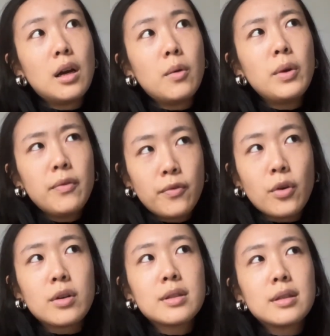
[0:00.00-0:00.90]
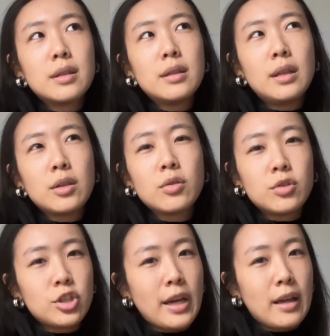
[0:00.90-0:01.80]
we first need to
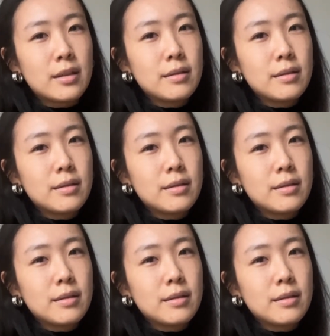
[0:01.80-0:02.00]
shed.